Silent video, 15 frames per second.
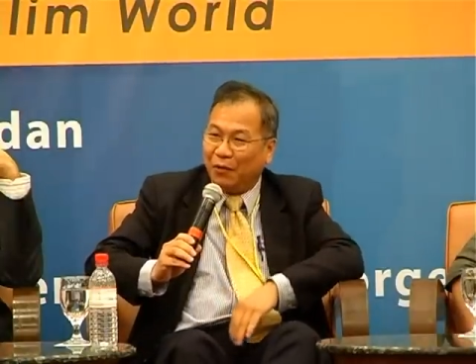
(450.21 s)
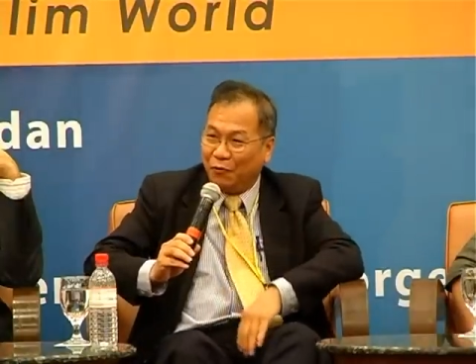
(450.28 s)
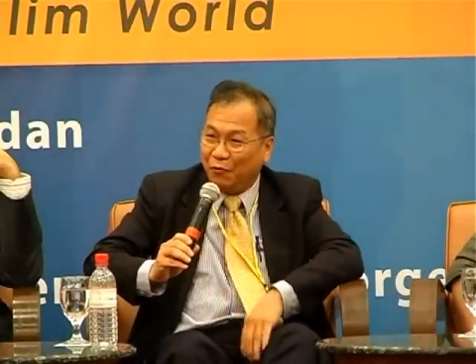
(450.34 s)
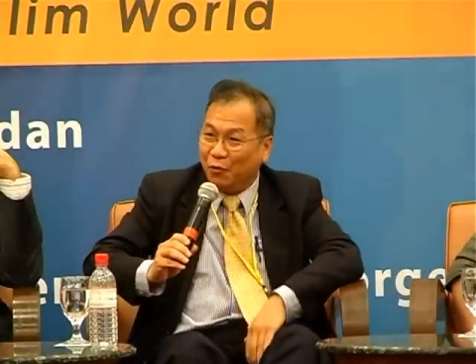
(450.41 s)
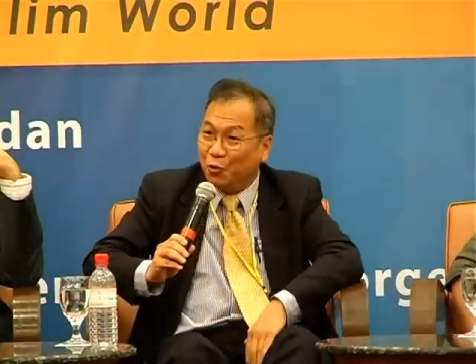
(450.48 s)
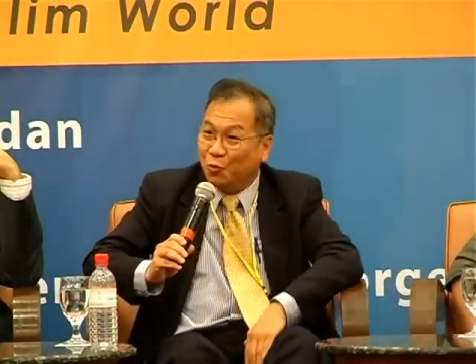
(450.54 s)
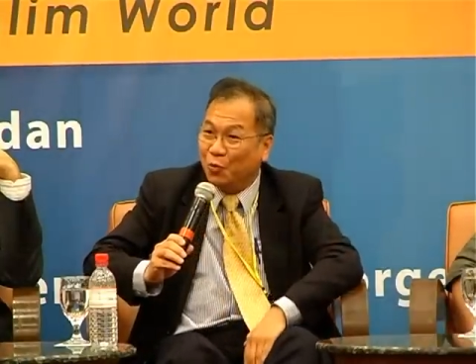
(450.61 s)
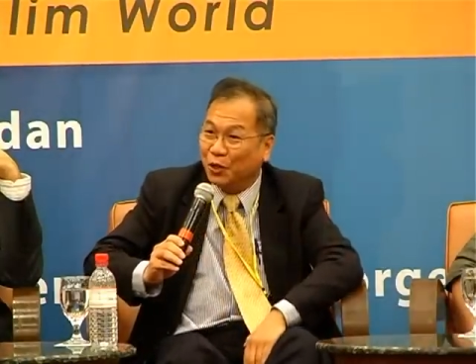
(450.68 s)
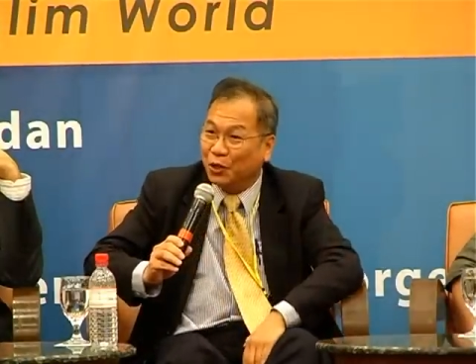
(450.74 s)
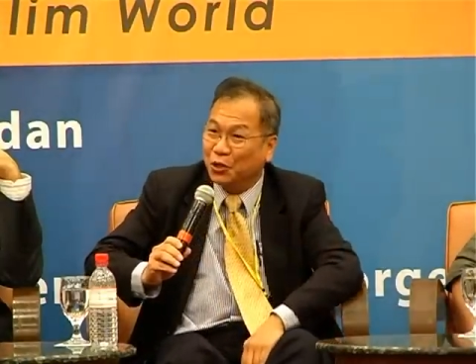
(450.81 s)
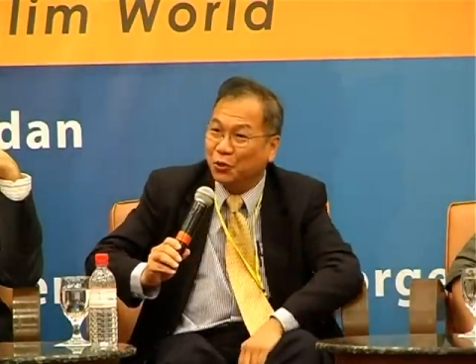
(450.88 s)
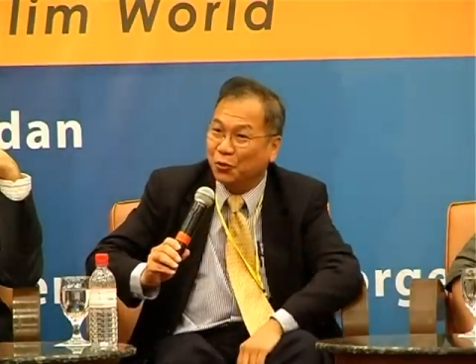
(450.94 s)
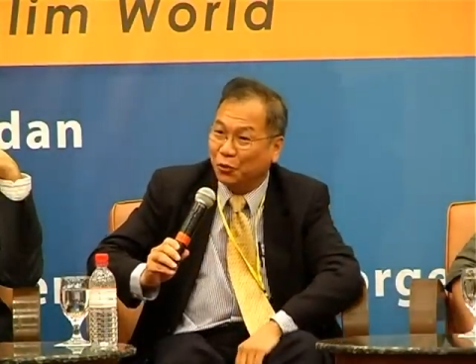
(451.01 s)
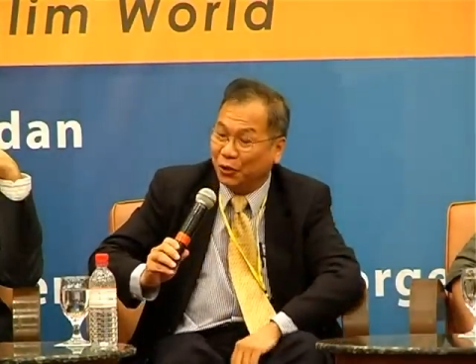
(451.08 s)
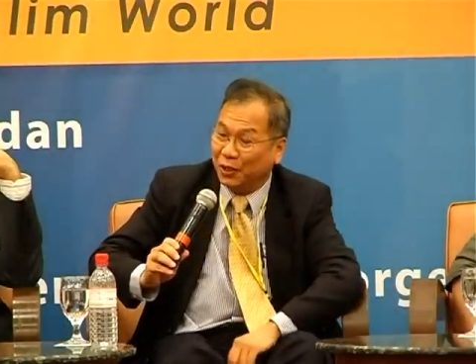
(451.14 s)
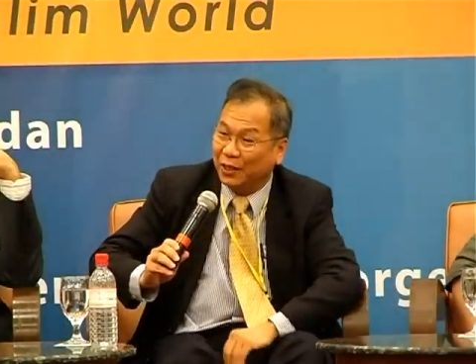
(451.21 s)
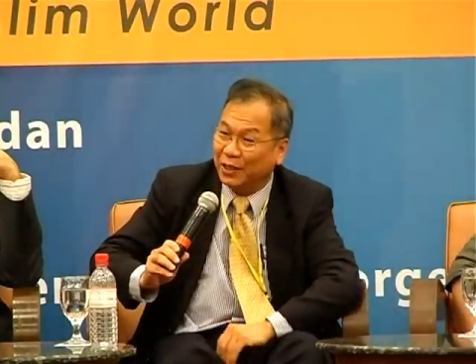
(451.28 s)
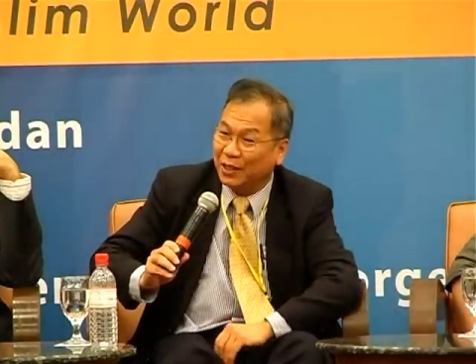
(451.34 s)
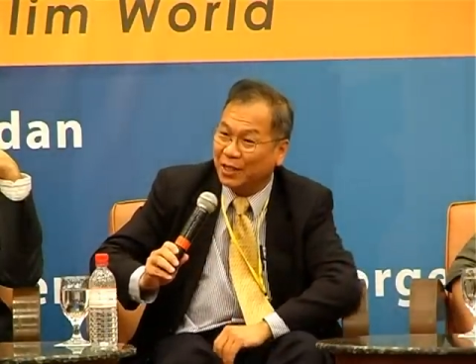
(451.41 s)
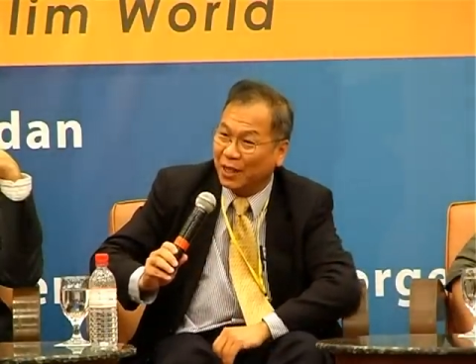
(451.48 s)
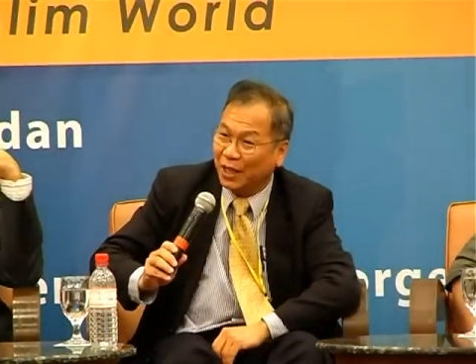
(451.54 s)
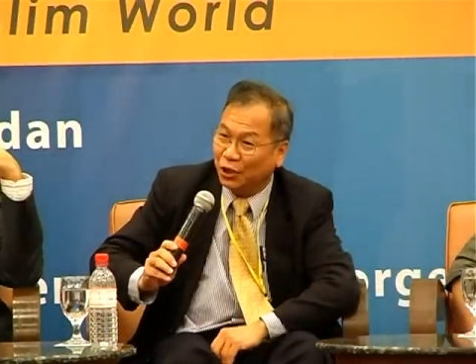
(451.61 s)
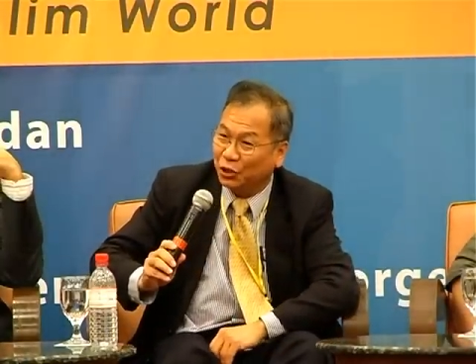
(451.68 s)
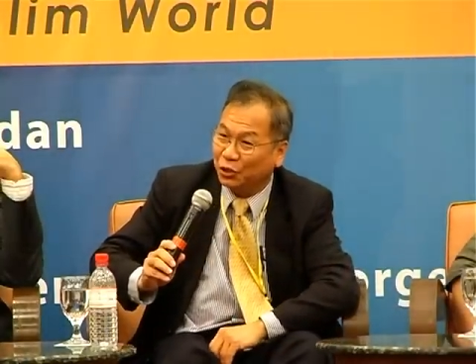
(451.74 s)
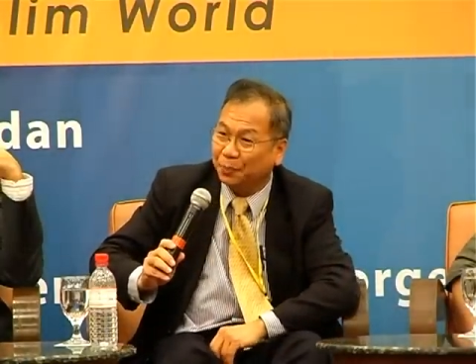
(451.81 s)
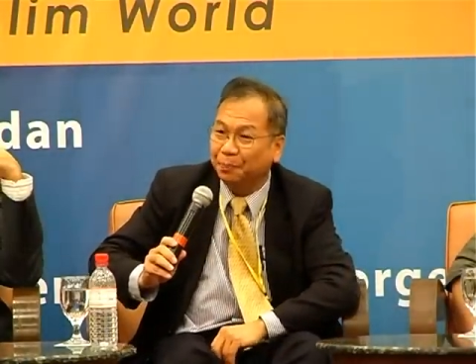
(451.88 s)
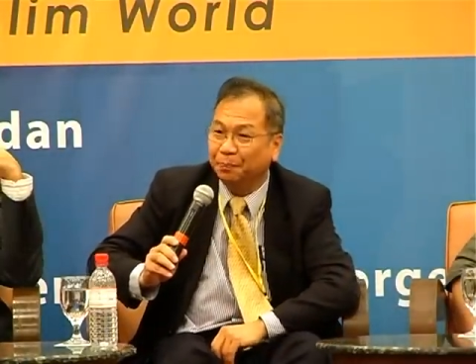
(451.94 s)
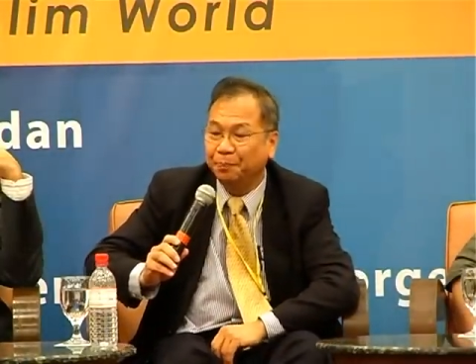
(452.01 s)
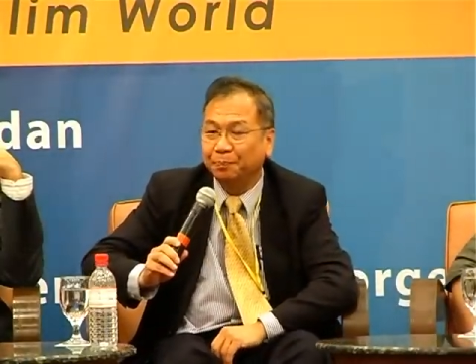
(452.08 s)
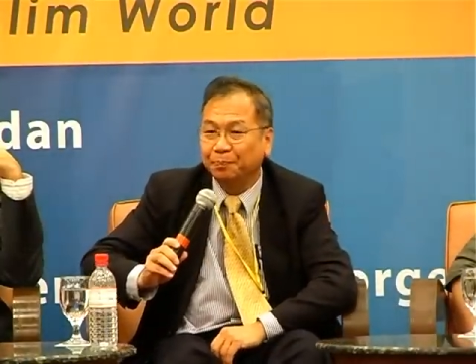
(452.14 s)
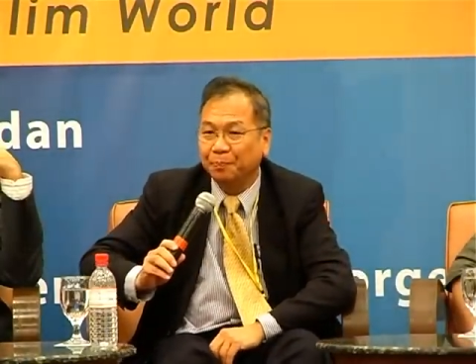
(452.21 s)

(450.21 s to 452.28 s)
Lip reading: a few words to the discussion.